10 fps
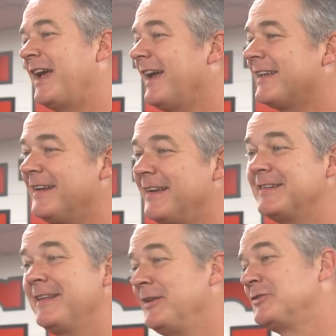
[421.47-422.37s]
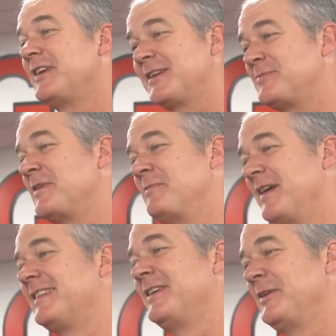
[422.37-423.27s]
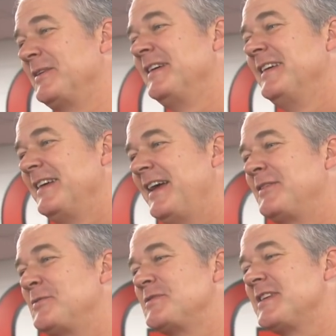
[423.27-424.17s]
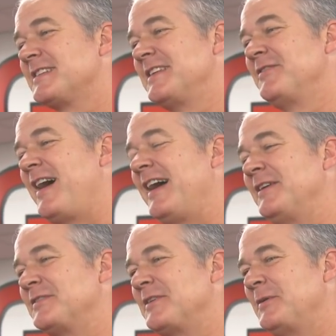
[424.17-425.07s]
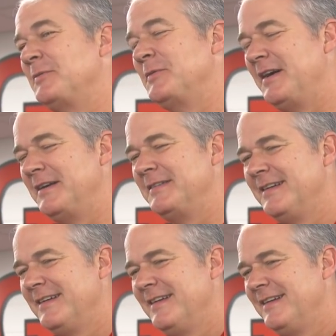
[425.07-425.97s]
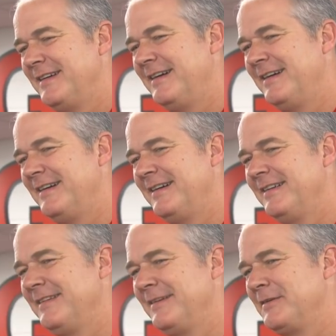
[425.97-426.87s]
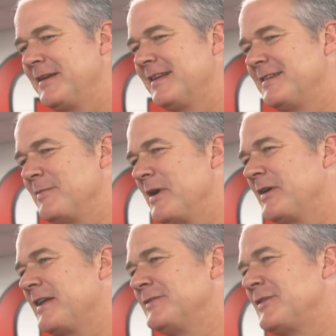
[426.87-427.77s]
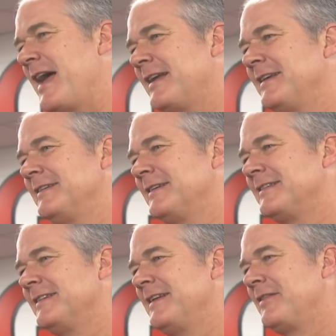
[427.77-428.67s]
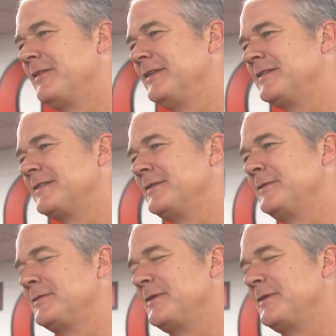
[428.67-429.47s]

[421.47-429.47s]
Shaq. And I said, Little Shaq's pretty big, too, at 265. So, you know, you got the American Shaq and you got the Netherlands, too.